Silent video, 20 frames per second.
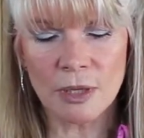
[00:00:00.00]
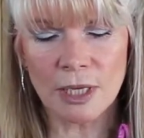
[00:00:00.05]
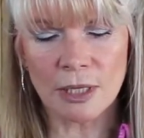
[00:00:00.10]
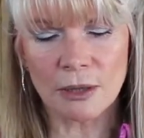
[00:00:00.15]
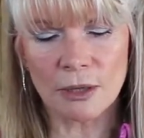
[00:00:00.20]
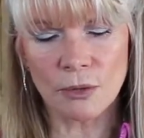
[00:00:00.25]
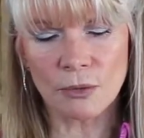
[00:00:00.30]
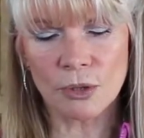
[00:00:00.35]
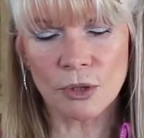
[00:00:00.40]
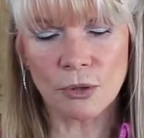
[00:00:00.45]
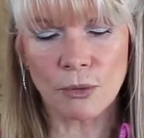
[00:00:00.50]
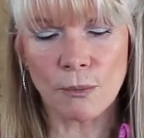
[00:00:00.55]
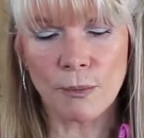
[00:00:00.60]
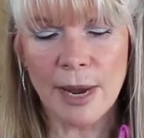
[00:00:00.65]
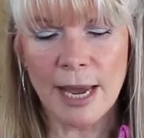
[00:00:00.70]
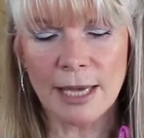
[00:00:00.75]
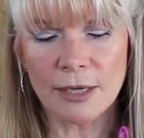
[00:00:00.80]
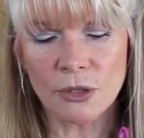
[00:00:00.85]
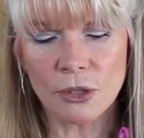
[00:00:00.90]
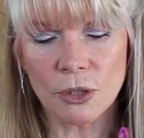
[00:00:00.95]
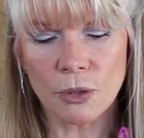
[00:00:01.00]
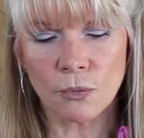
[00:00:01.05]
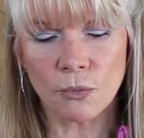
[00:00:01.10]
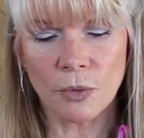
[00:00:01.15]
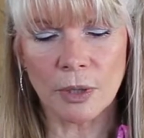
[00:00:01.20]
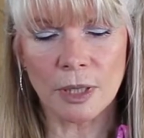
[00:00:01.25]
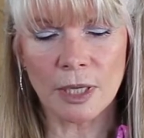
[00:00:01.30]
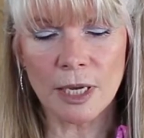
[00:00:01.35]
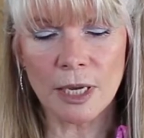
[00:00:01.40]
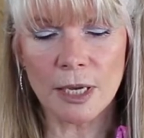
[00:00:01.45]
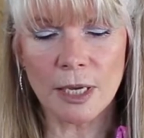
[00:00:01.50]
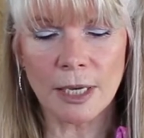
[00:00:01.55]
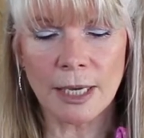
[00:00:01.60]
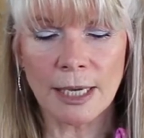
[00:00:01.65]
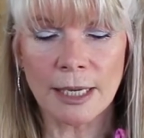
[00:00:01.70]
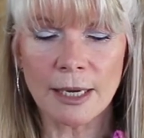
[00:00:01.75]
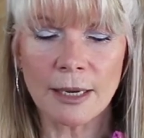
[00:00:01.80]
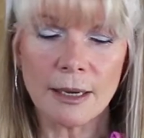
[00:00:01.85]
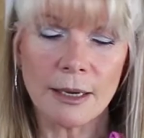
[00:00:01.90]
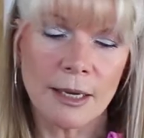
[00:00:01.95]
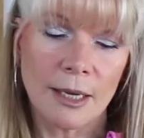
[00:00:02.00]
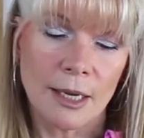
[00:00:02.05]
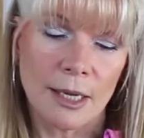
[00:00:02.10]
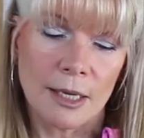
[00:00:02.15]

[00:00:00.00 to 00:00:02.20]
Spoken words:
that those are matching really good.